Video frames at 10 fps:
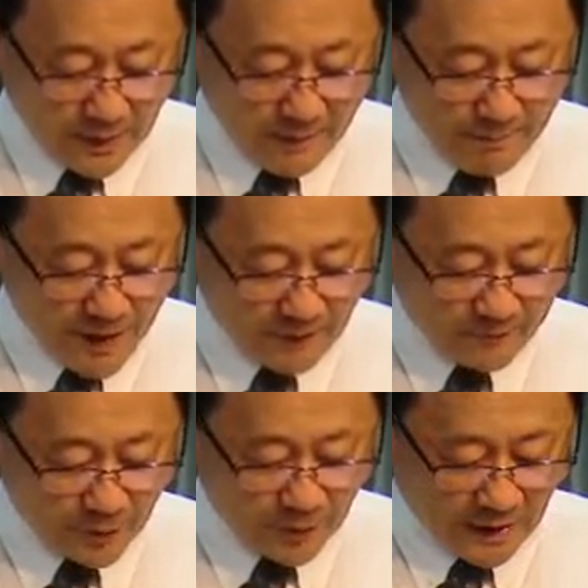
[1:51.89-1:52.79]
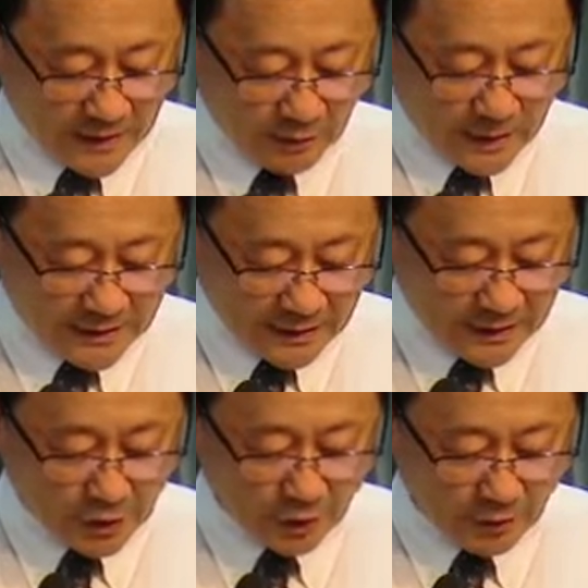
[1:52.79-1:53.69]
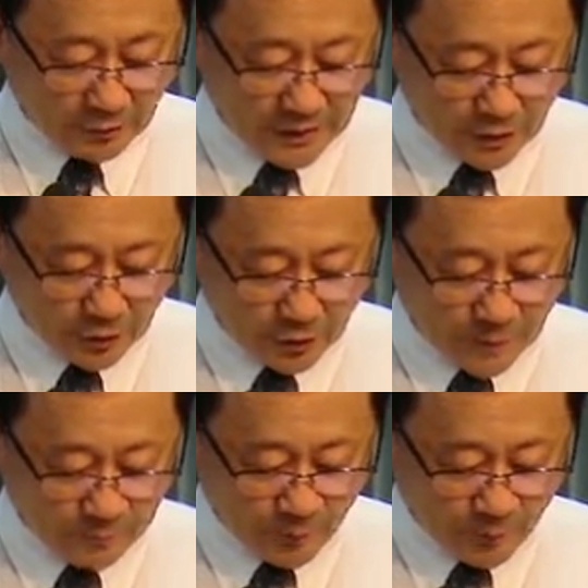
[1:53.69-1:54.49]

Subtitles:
impactful and translational research